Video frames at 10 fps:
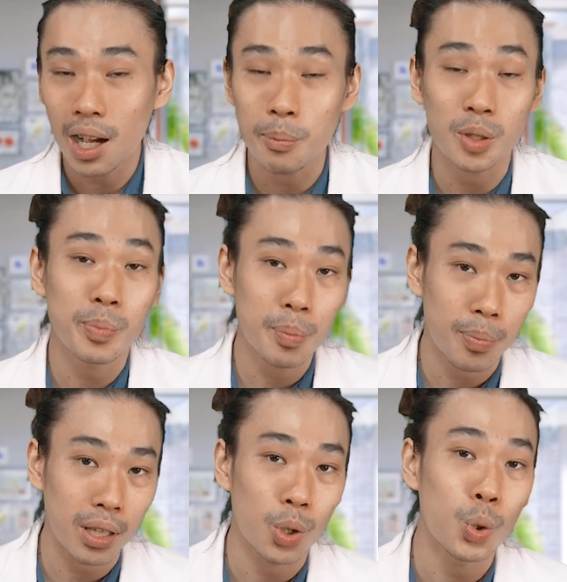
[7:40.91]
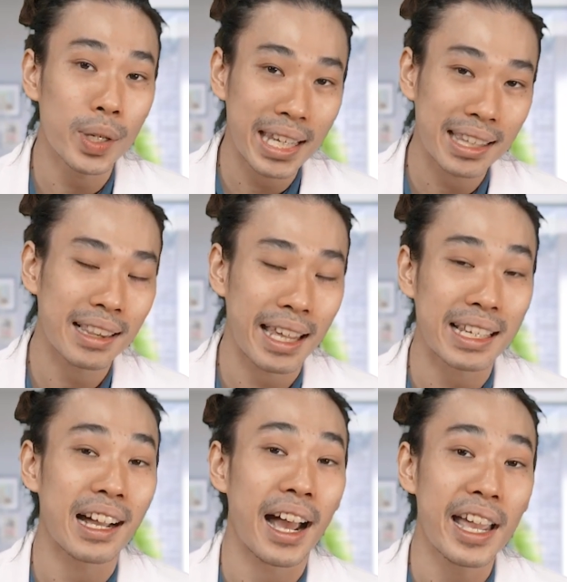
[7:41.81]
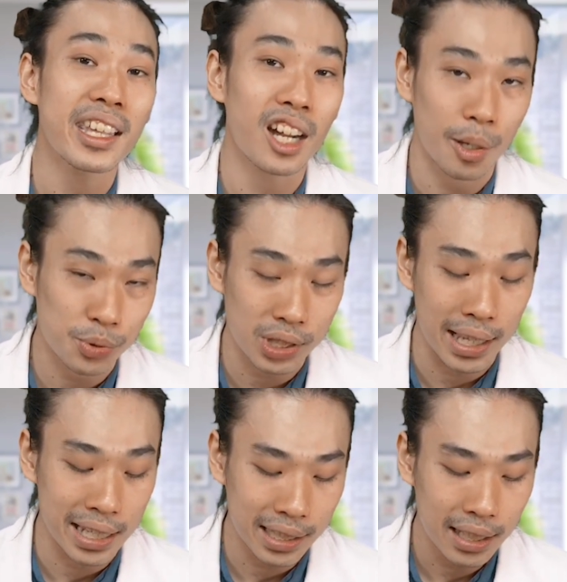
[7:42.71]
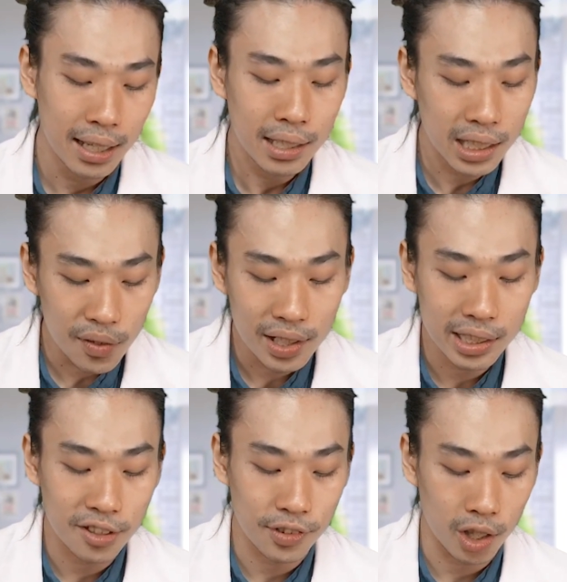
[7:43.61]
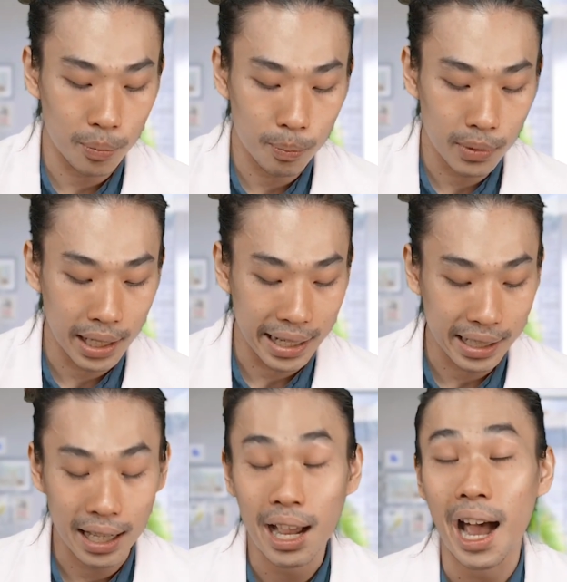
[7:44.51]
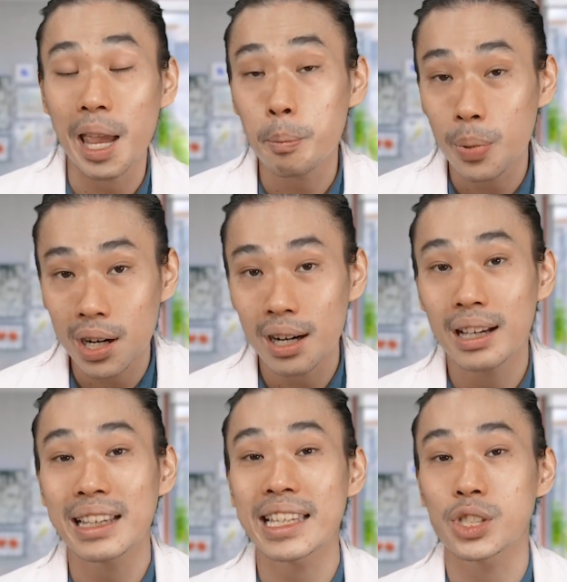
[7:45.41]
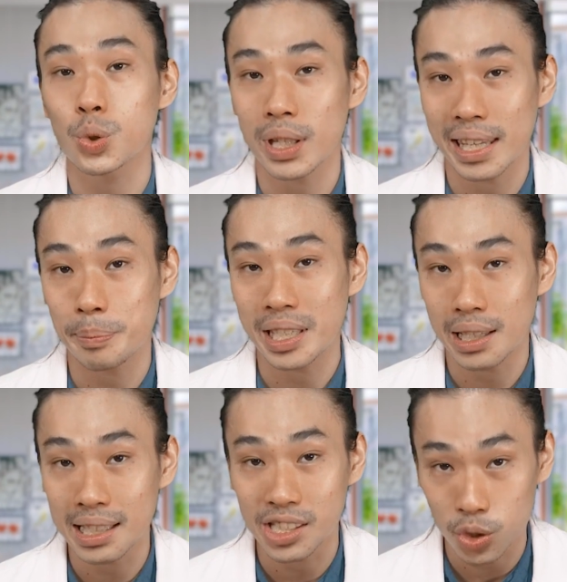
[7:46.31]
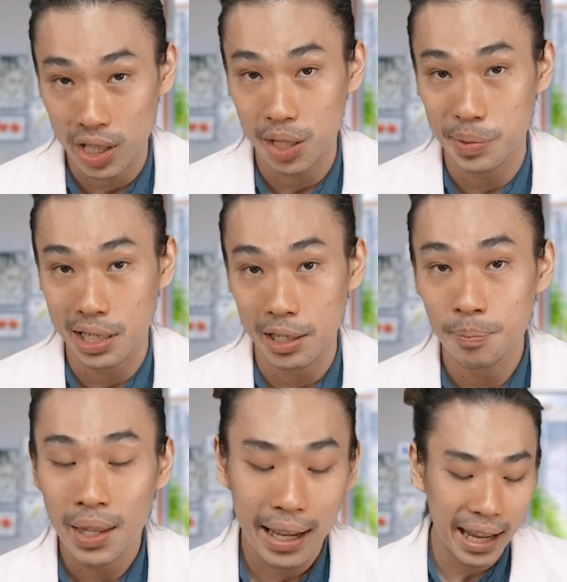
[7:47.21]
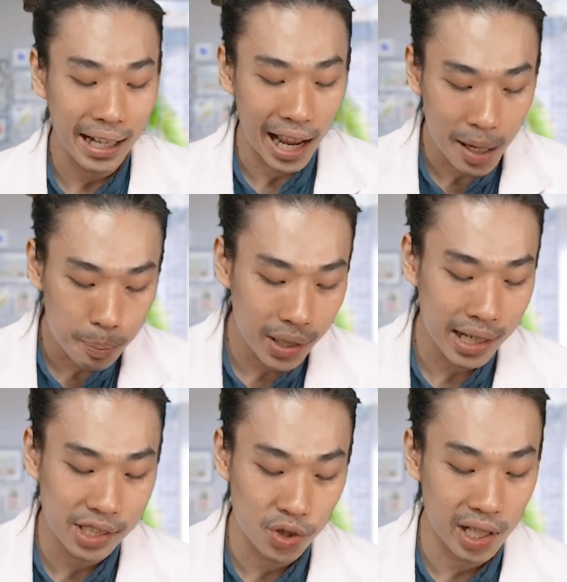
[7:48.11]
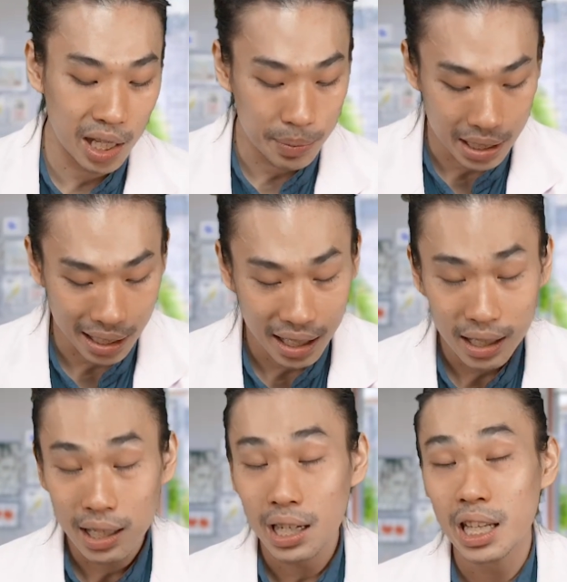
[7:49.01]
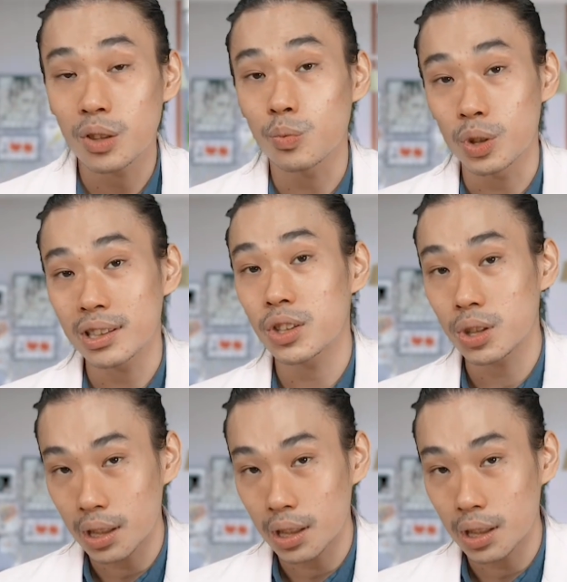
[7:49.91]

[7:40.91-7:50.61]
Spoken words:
about people who eat like a high carbs diet, they will develop like hyperinsulinemia. And hyperinsulinemia, it will